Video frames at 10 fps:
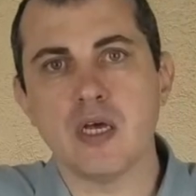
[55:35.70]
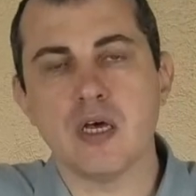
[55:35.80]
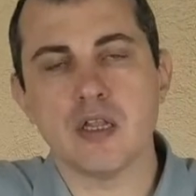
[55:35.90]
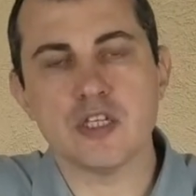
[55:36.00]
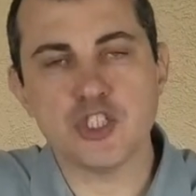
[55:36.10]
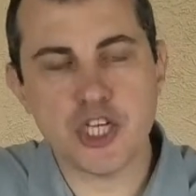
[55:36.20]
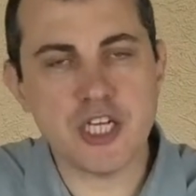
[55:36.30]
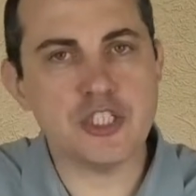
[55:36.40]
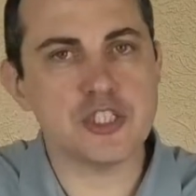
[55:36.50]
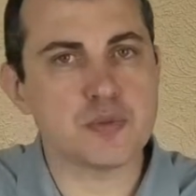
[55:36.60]
The
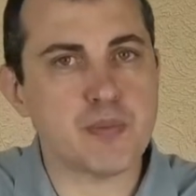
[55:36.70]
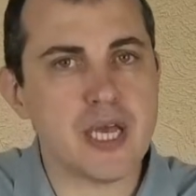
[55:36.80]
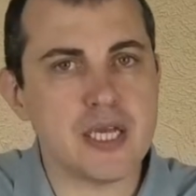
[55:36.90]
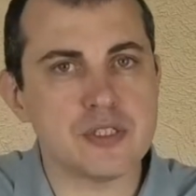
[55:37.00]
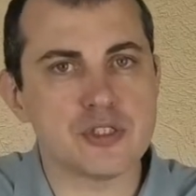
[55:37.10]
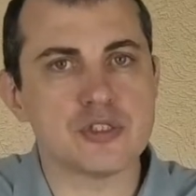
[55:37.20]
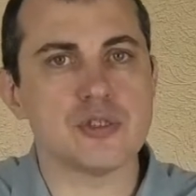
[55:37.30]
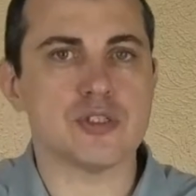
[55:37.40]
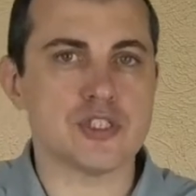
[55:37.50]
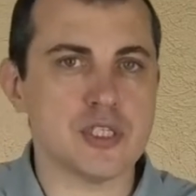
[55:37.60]
changes made to
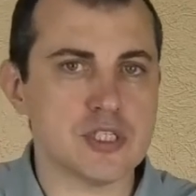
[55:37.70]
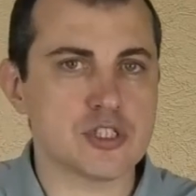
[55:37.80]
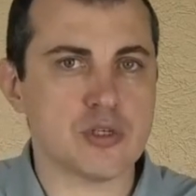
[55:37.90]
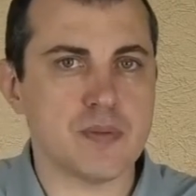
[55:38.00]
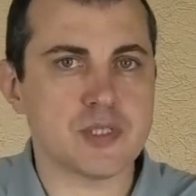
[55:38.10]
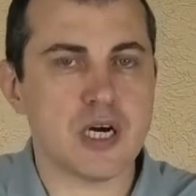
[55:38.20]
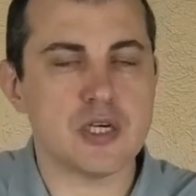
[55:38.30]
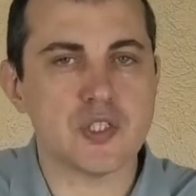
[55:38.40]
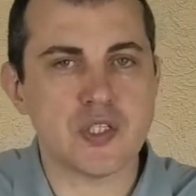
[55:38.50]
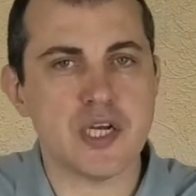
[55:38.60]
the SIG script are
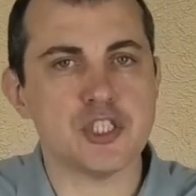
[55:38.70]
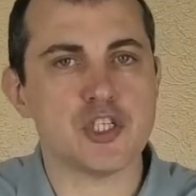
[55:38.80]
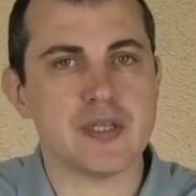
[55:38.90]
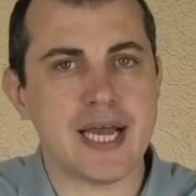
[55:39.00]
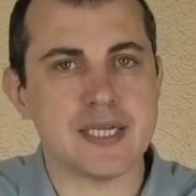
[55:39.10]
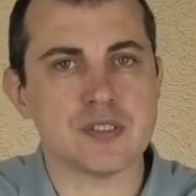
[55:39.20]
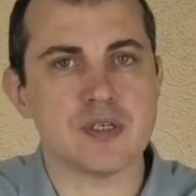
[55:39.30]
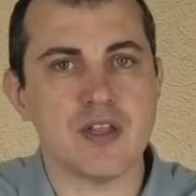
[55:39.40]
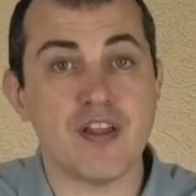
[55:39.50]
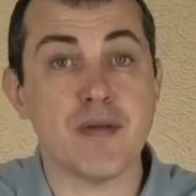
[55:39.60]
such that
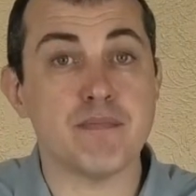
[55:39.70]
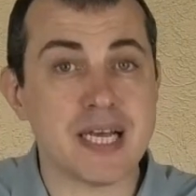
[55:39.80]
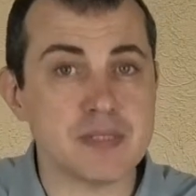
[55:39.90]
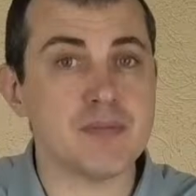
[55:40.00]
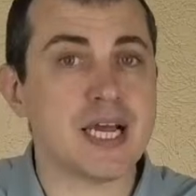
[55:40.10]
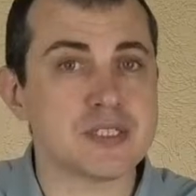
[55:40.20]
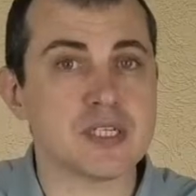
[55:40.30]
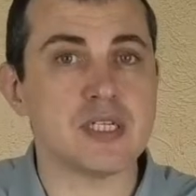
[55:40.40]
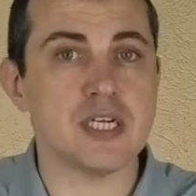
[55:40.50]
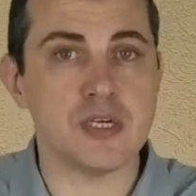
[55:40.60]
they
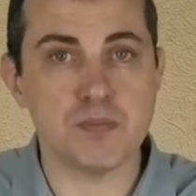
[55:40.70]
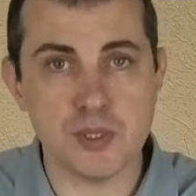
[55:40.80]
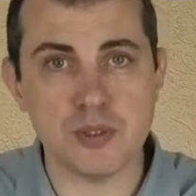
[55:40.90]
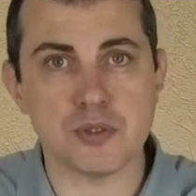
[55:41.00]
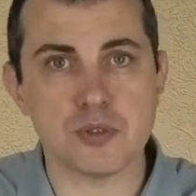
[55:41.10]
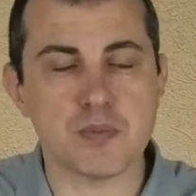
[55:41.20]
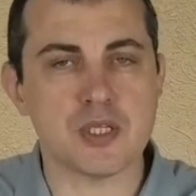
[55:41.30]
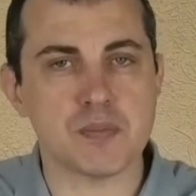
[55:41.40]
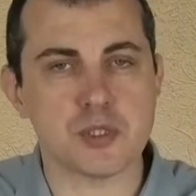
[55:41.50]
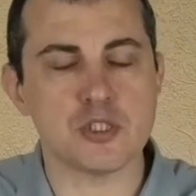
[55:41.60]
mathematically compute, but
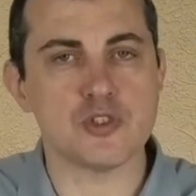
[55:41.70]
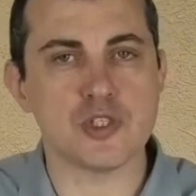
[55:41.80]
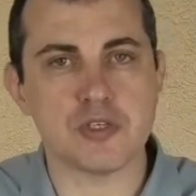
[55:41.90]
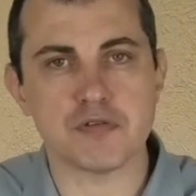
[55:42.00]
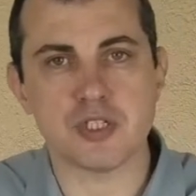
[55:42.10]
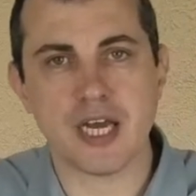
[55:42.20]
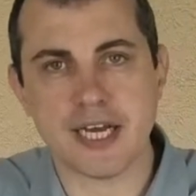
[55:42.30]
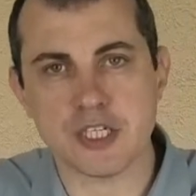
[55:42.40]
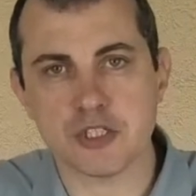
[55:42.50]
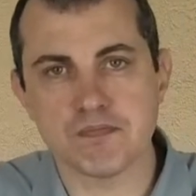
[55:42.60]
they produce a different
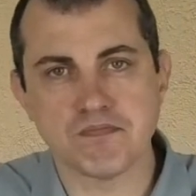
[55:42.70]
hash.